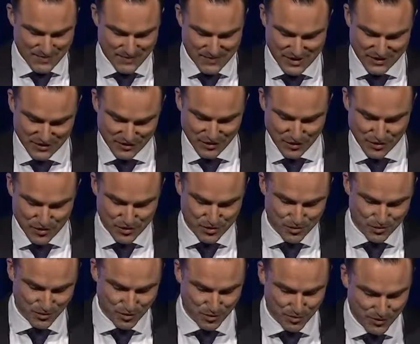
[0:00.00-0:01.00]
Social
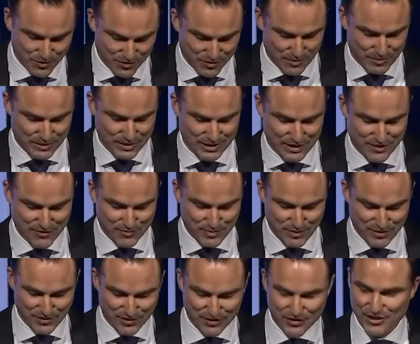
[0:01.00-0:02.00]
responsibility of
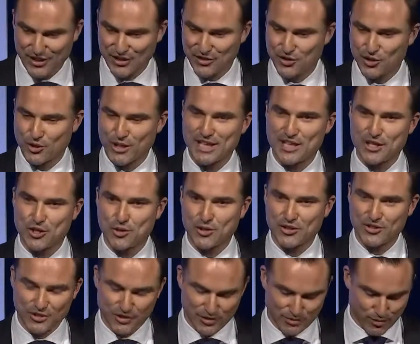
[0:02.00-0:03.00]
business is to
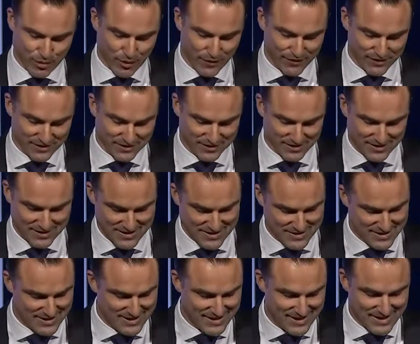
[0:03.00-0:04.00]
increase its profits.
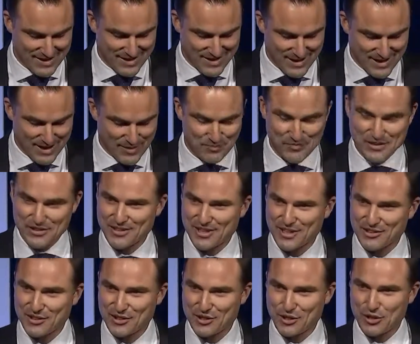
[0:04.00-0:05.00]
It
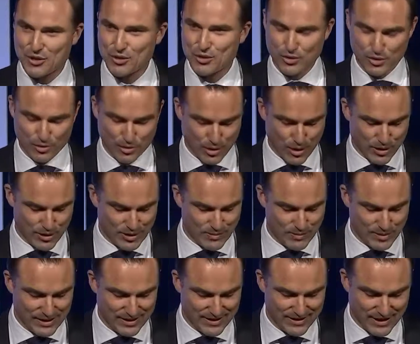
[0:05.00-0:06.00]
sounds like a good quote,
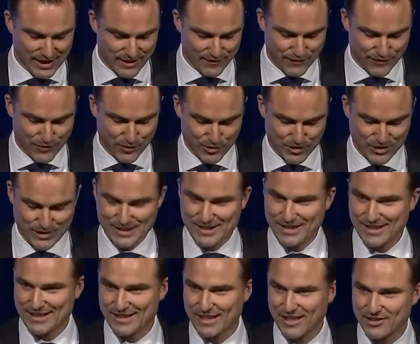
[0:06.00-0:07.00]
but unfortunately
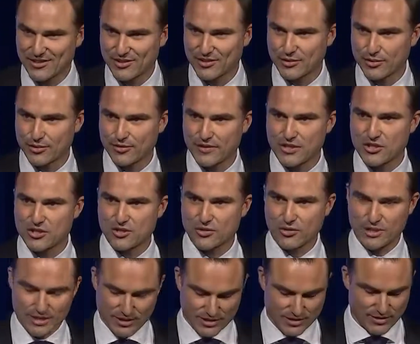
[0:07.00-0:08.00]
it does sort of
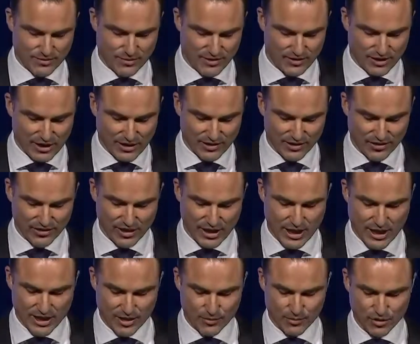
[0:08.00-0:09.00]
entrench the
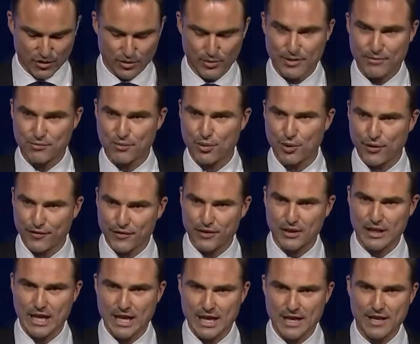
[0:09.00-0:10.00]
misunderstanding between profit
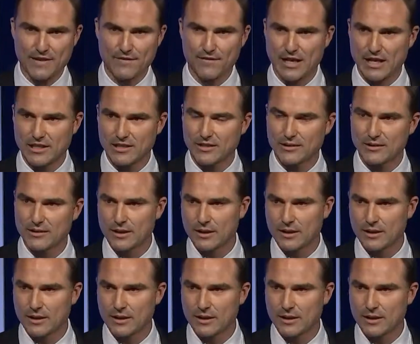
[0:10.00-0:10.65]
and value.